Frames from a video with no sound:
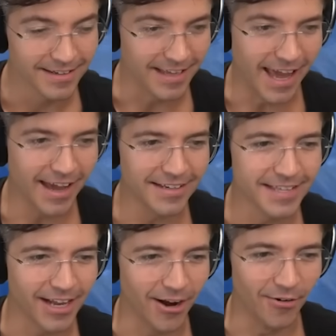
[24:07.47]
Yeah, he's
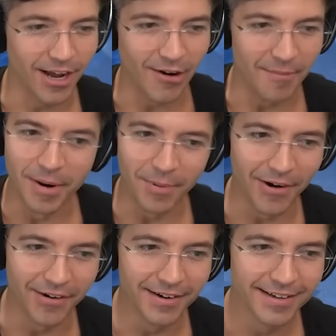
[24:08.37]
like, oh no, I'm a
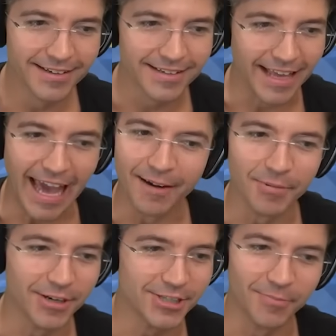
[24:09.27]
burn. Yeah,
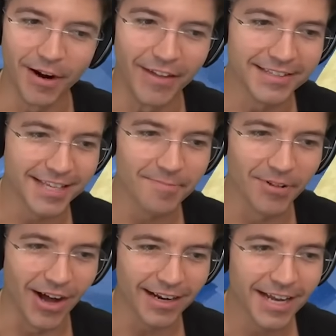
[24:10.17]
should put on that
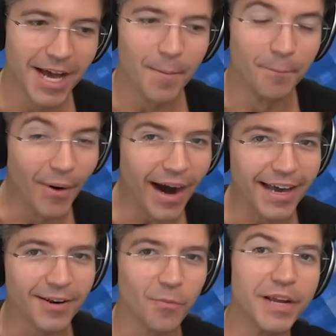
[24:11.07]
sunblock.
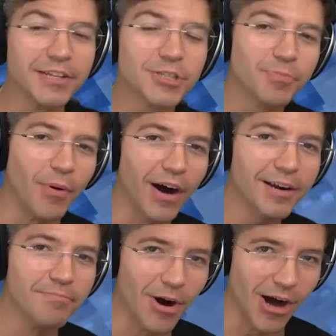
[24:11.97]
But we can
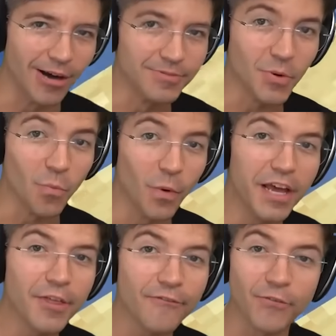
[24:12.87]
spawn mobs
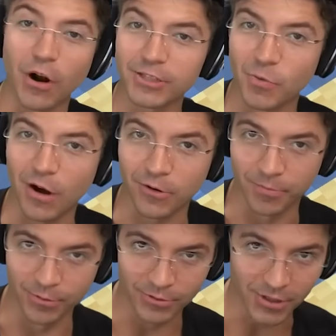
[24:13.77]
with
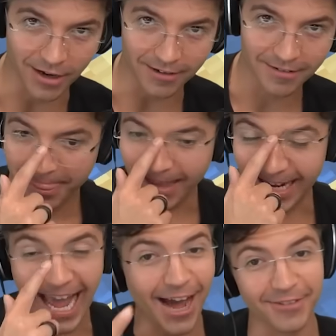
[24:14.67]
Frostwalker boots on.
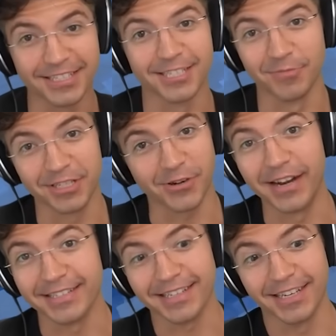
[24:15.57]
And now this is when it's
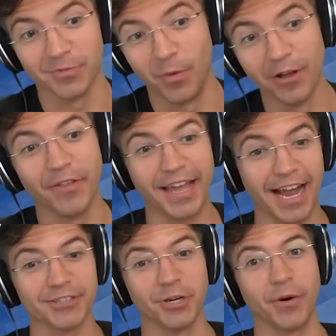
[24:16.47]
crazy, because will they
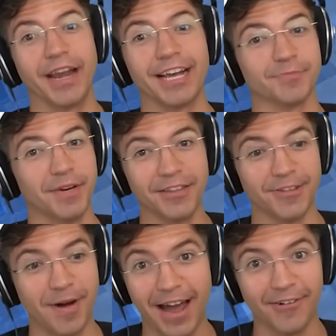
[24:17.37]
actually create ice beneath
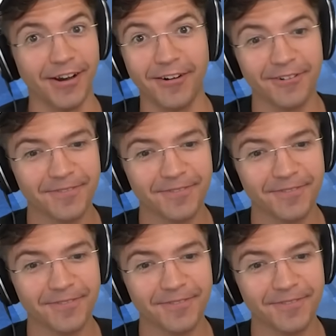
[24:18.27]
them? I don't know.